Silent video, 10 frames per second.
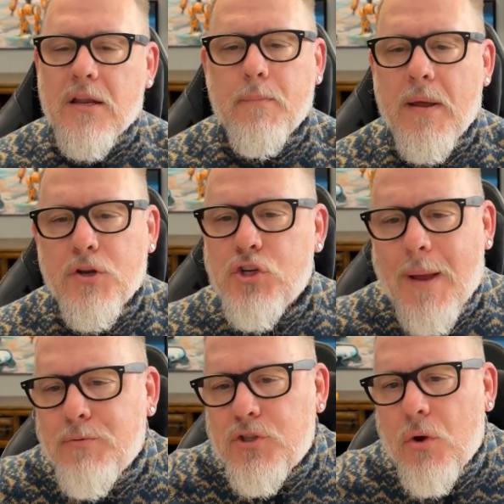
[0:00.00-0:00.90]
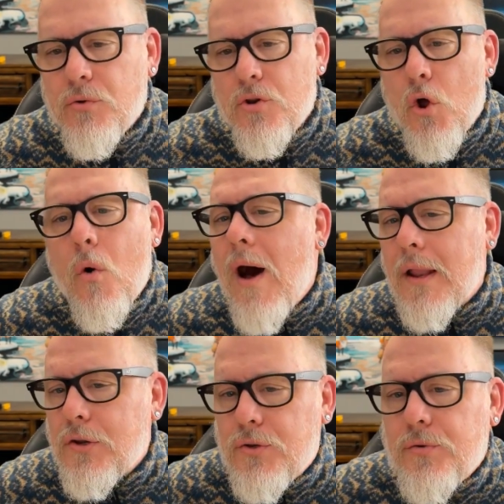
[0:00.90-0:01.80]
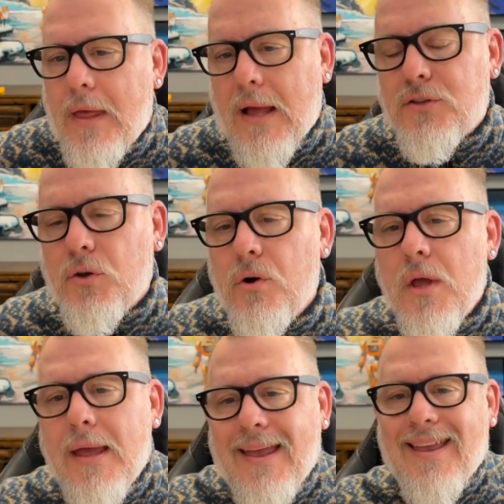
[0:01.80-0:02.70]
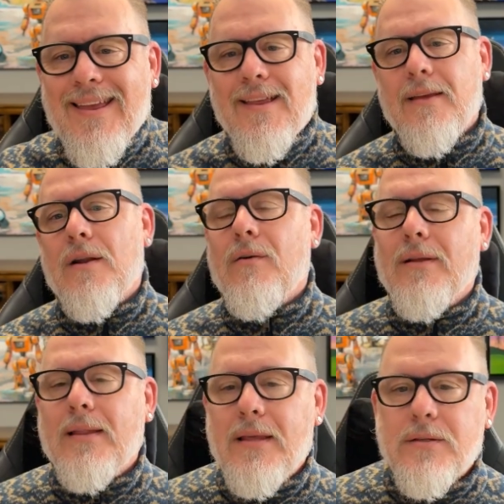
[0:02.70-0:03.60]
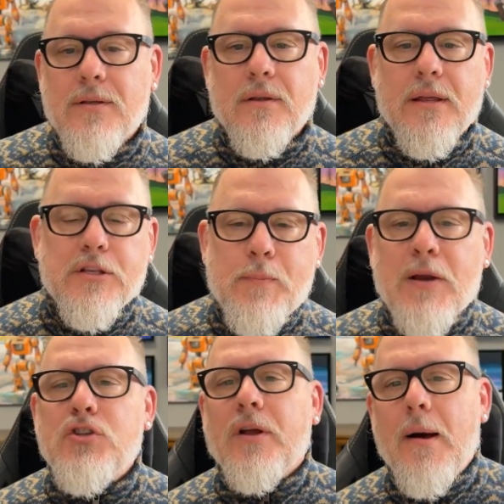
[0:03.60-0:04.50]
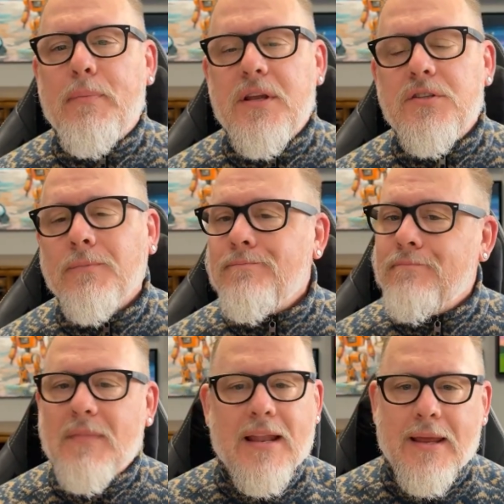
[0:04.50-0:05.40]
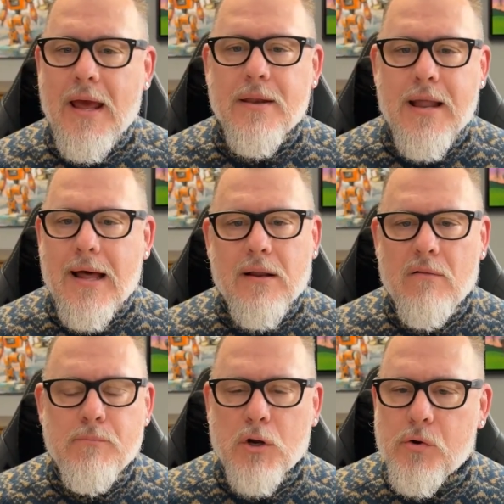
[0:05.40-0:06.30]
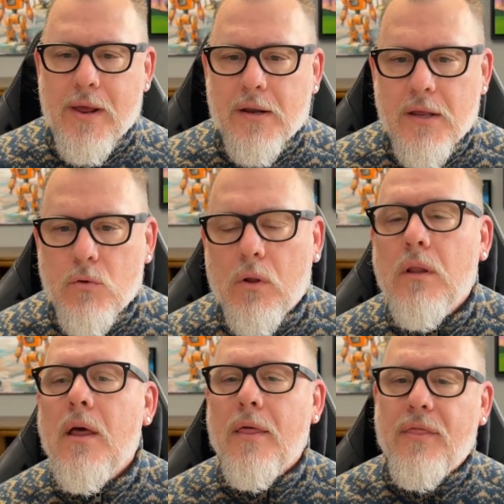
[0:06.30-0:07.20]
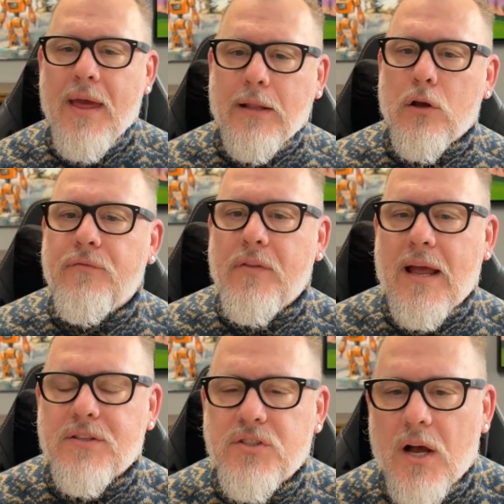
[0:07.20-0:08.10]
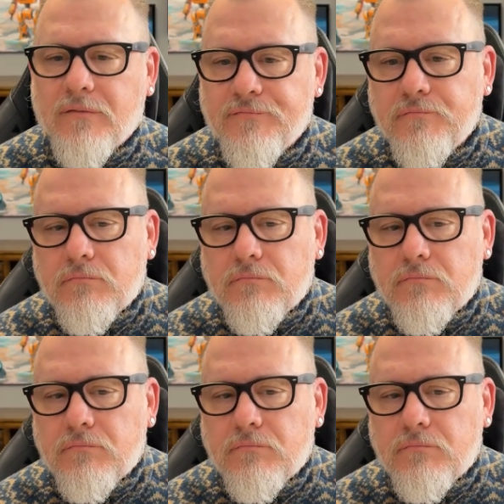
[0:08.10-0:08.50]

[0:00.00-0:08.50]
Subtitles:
Independent shops don't know how to do that. So these inspection companies, and again, not all of them are created equal, they look for that stuff.